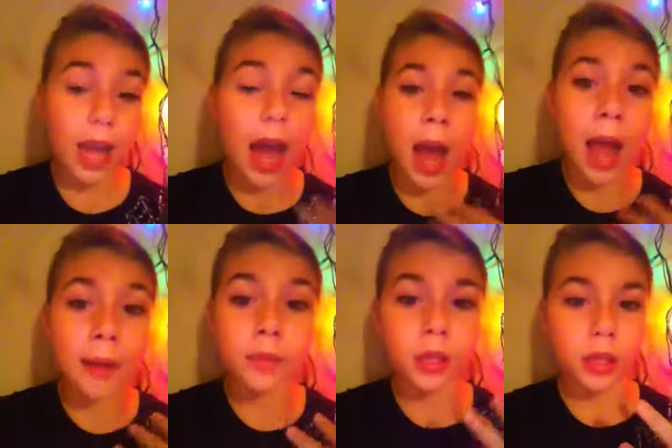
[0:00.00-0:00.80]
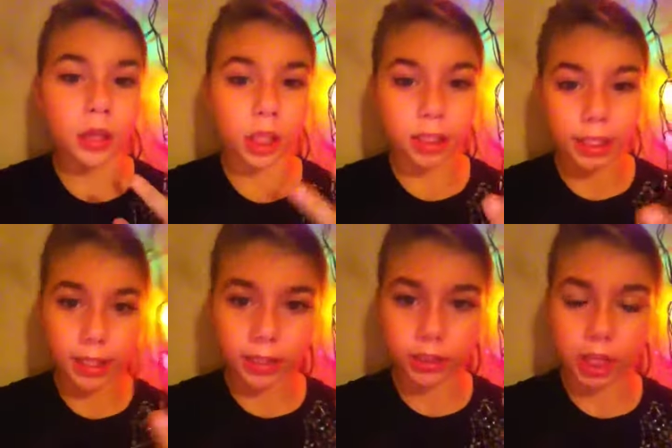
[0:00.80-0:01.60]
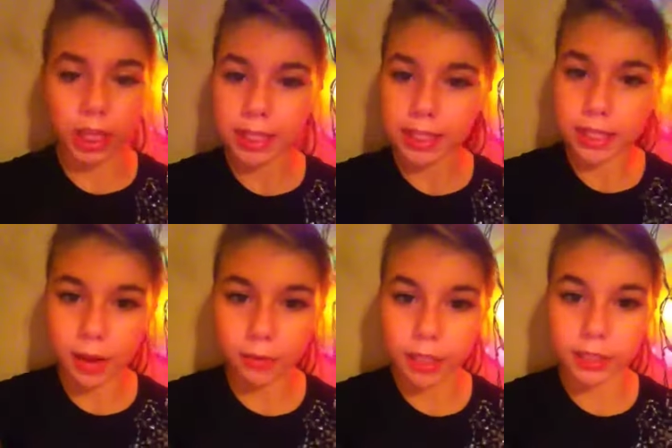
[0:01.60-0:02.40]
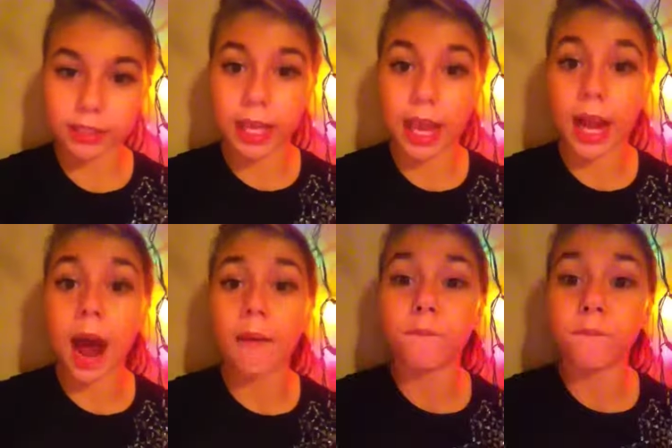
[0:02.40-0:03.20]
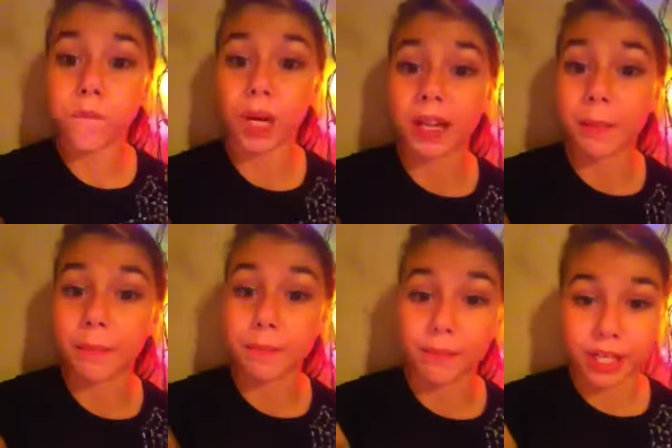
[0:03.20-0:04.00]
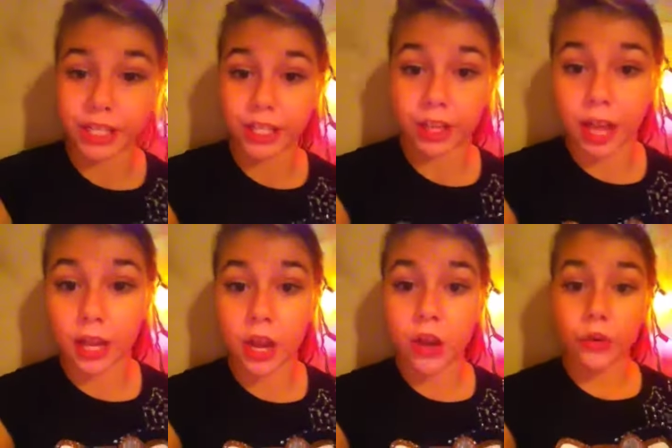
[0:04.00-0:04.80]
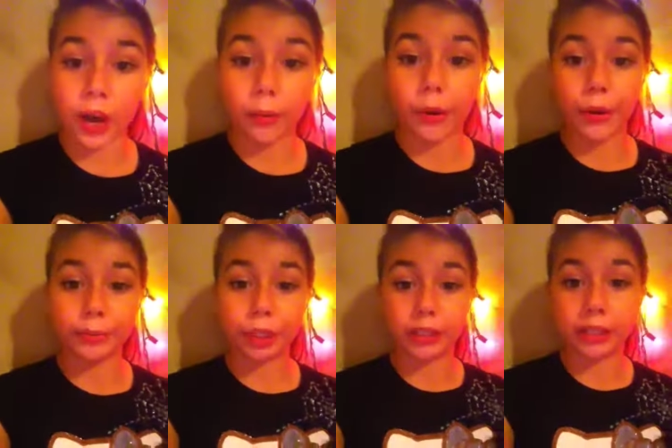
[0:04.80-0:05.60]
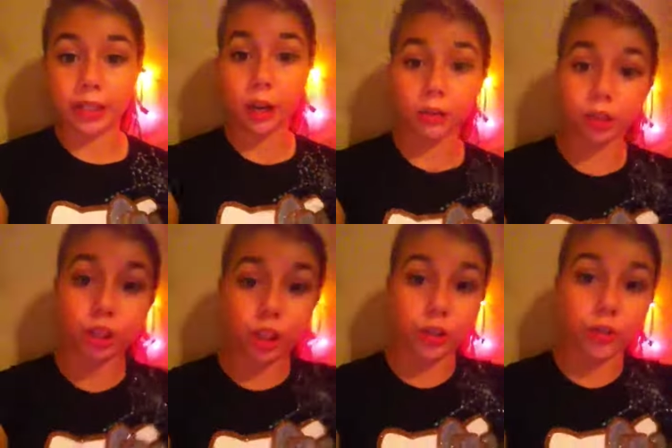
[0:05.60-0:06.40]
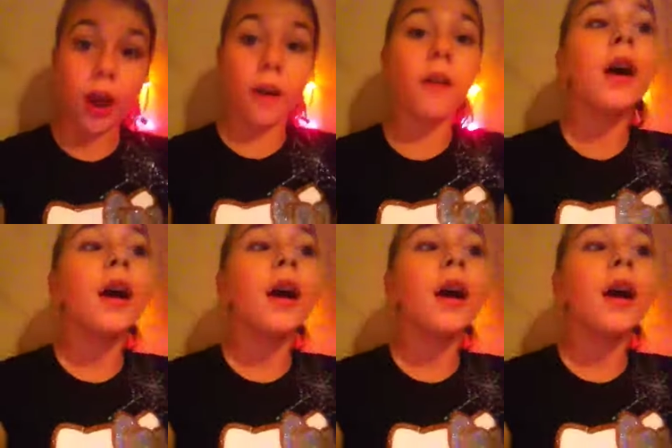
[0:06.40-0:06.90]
yeah, I'm 13, so I can say words, and I'm freaking midget like Ray William Johnson. I'll show you how